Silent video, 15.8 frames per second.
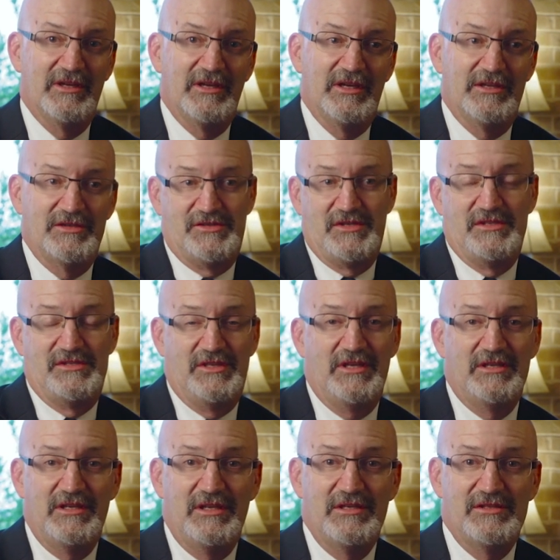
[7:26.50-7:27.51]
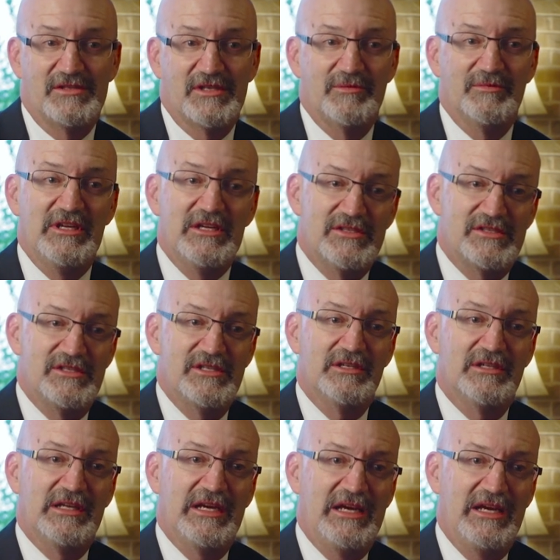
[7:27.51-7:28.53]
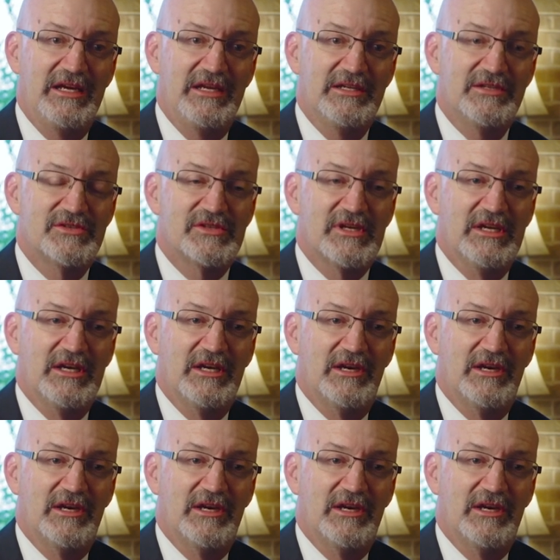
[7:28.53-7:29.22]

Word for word: in a sense, that needs him. He still has